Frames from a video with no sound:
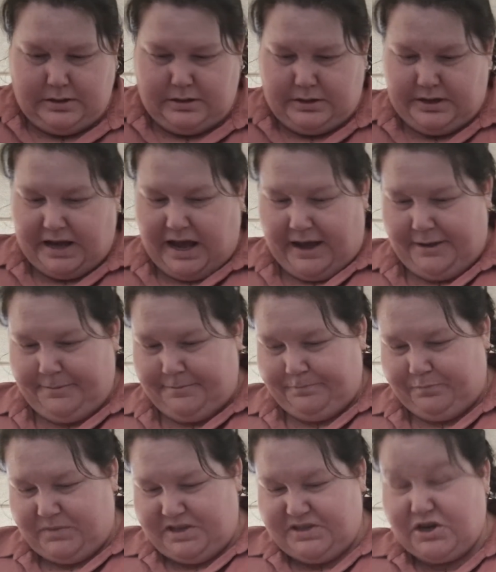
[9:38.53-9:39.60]
Okay,
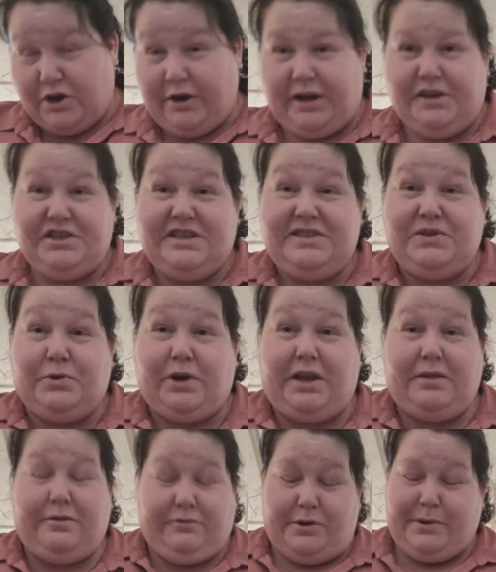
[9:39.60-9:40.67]
sorry, just sorting
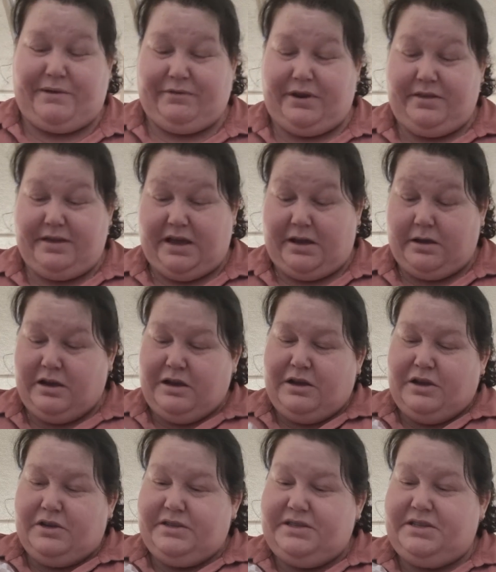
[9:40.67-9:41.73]
through everything.
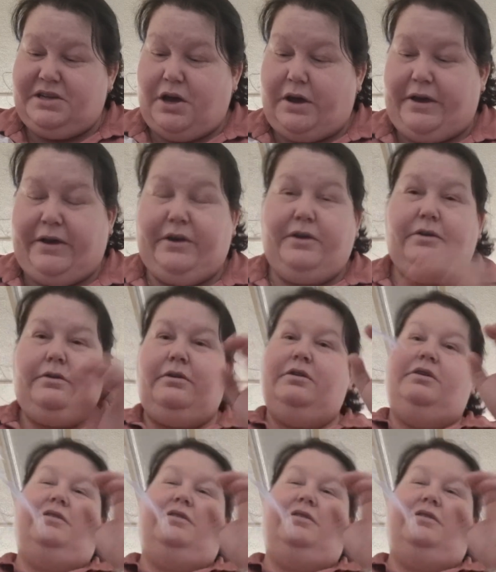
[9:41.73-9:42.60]
So,